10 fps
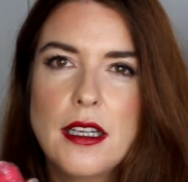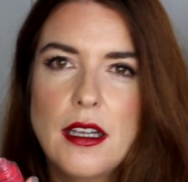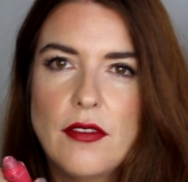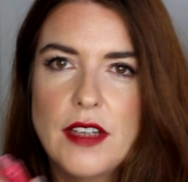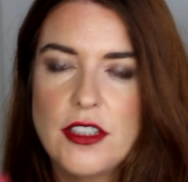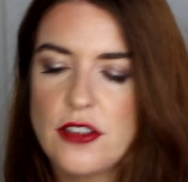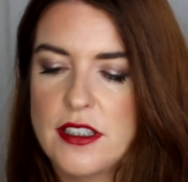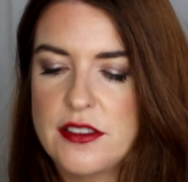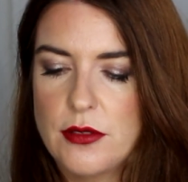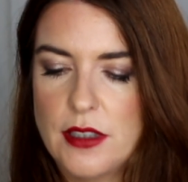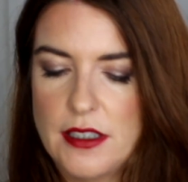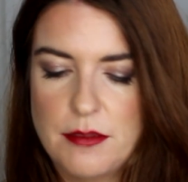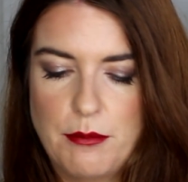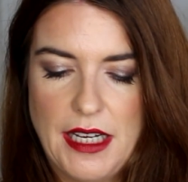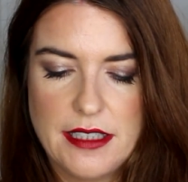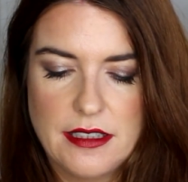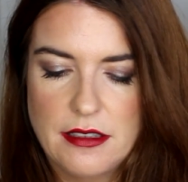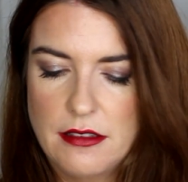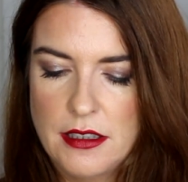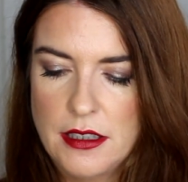Lovely and dries to a nice matte
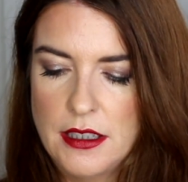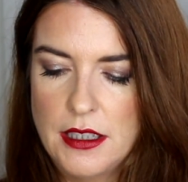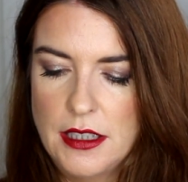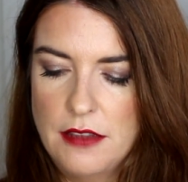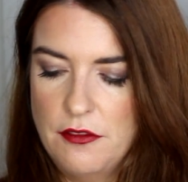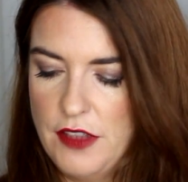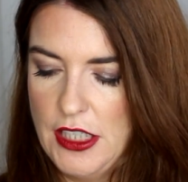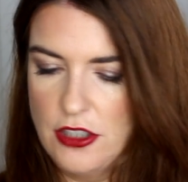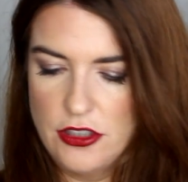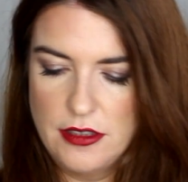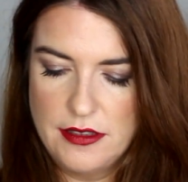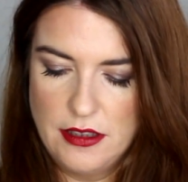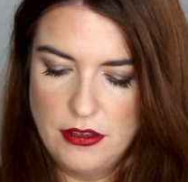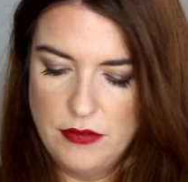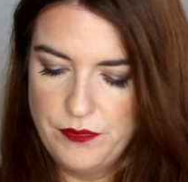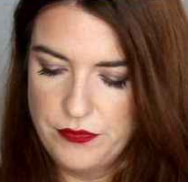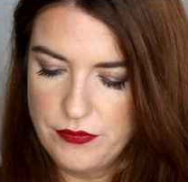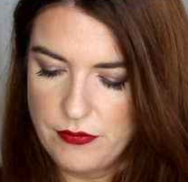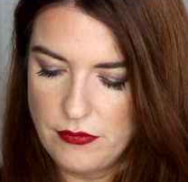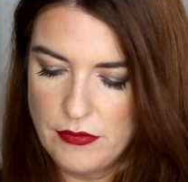finish. So
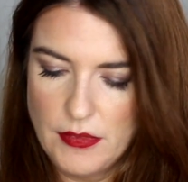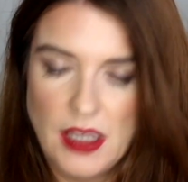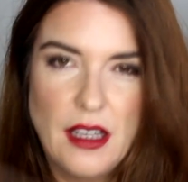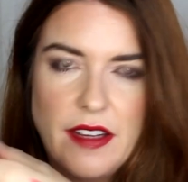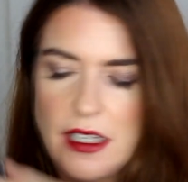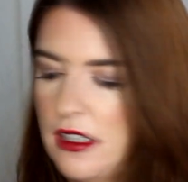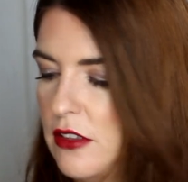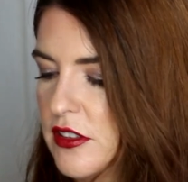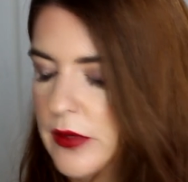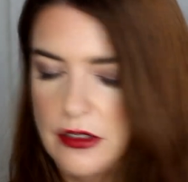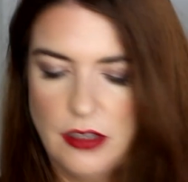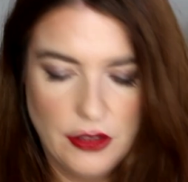I like that colour as well,